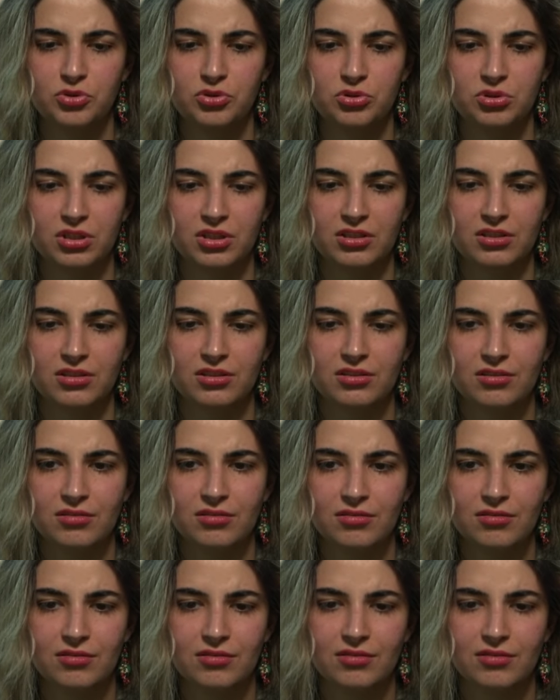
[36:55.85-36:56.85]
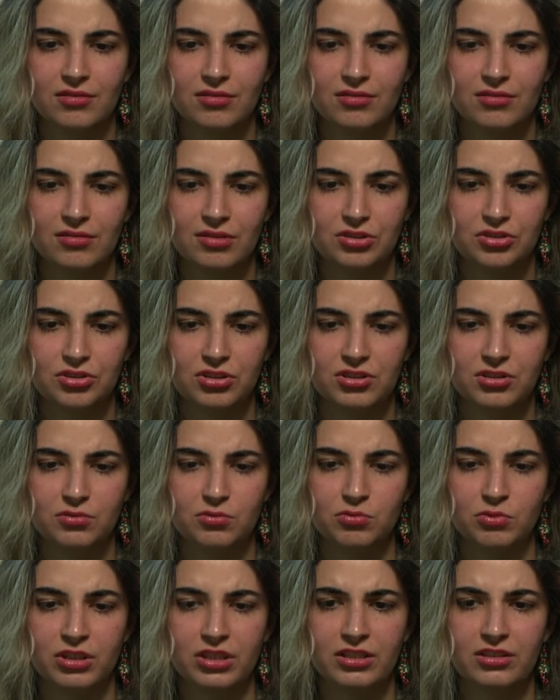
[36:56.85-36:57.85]
trick. It's just a
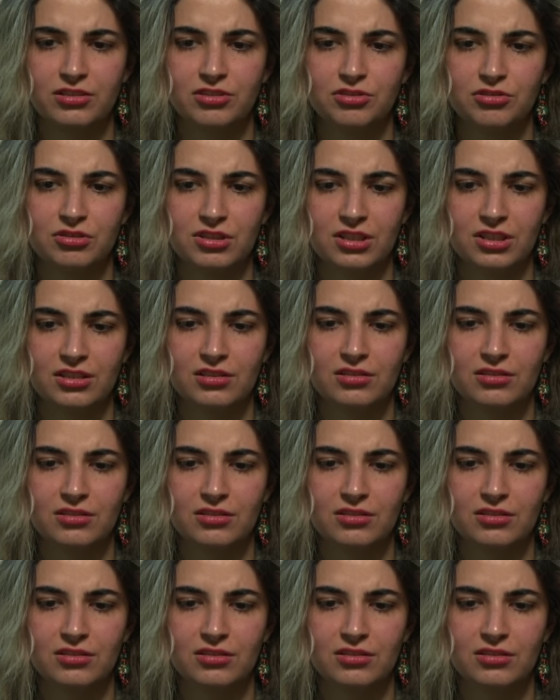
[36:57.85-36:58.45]
weird trick.